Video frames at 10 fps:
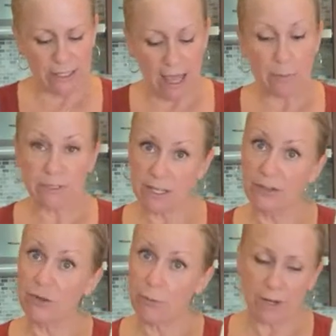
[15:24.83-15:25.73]
I will tell
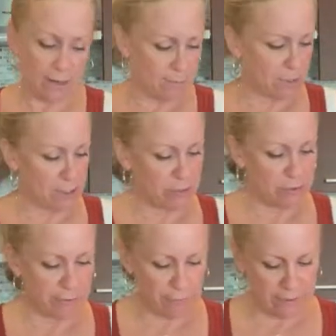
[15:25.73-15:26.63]
you what I'm going to do
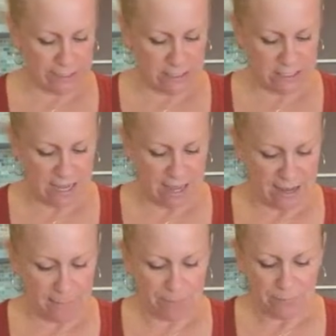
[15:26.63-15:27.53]
differently
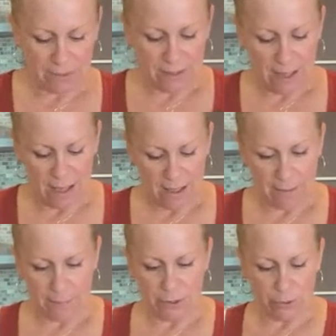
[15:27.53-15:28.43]
today,
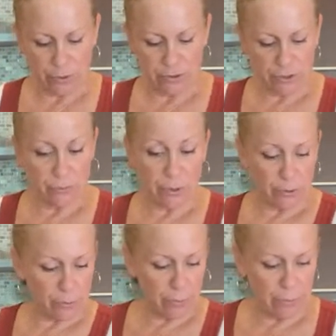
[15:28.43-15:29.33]
but you can do
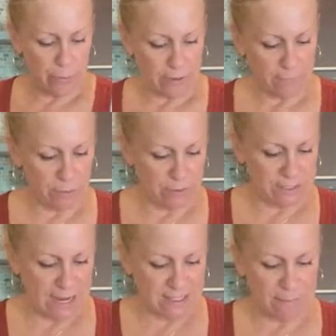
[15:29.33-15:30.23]
you if you
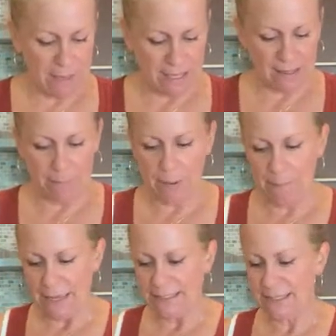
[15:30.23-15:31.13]
decide to make it. But
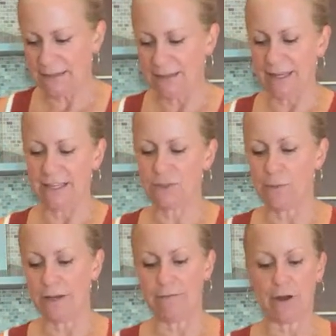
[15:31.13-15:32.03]
basically, it's
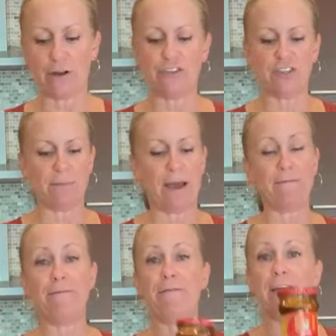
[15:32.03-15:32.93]
one of Archie and my
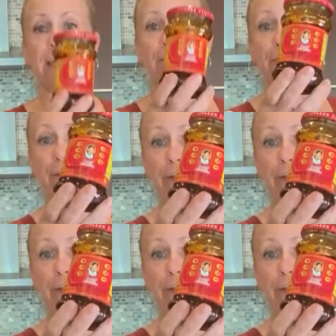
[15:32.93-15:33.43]
favorite